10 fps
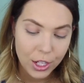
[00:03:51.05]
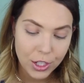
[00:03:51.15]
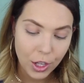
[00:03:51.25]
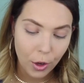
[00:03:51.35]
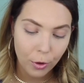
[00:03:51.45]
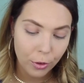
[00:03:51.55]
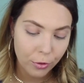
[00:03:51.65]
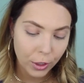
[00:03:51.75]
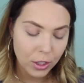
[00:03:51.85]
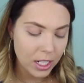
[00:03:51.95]
So
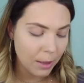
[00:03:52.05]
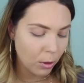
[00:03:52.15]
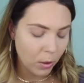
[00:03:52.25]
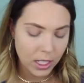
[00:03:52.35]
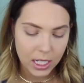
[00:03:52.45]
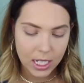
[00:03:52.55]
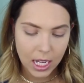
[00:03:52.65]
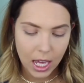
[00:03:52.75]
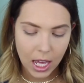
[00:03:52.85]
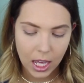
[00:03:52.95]
first I'm going to
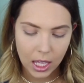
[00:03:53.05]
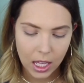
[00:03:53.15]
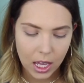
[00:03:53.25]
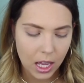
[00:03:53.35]
take